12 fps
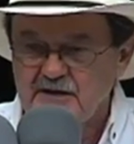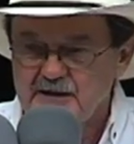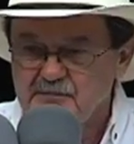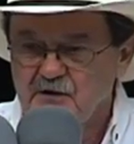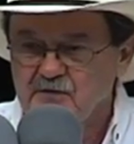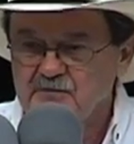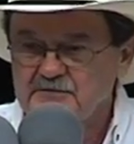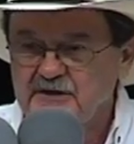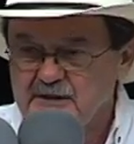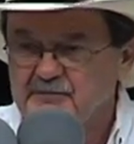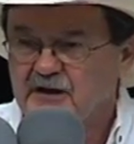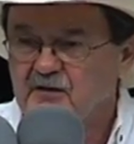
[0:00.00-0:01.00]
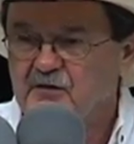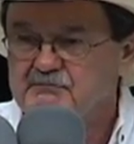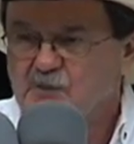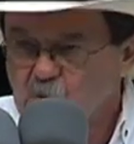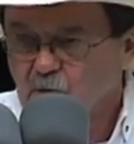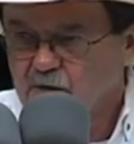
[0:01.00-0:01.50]
keep on keeping on
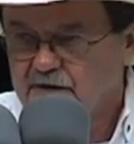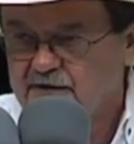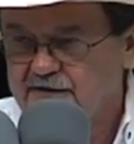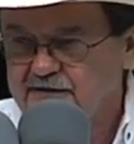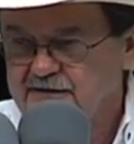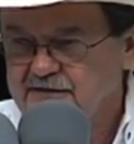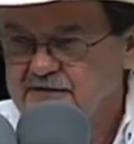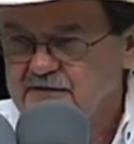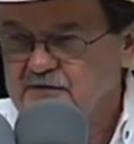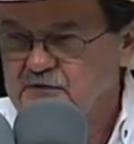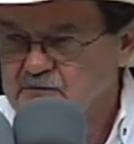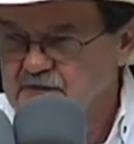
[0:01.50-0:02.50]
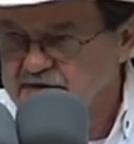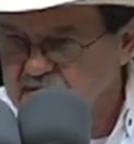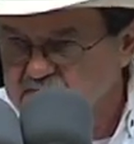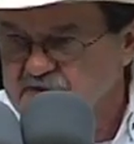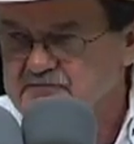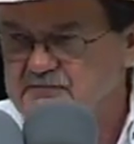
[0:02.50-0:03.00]
more. Do a
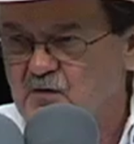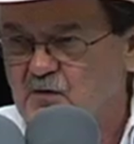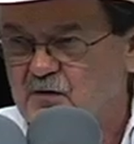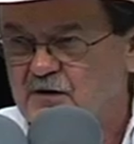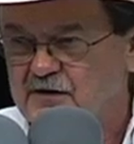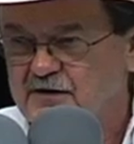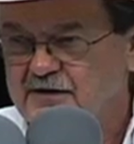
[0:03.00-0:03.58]
little bit more.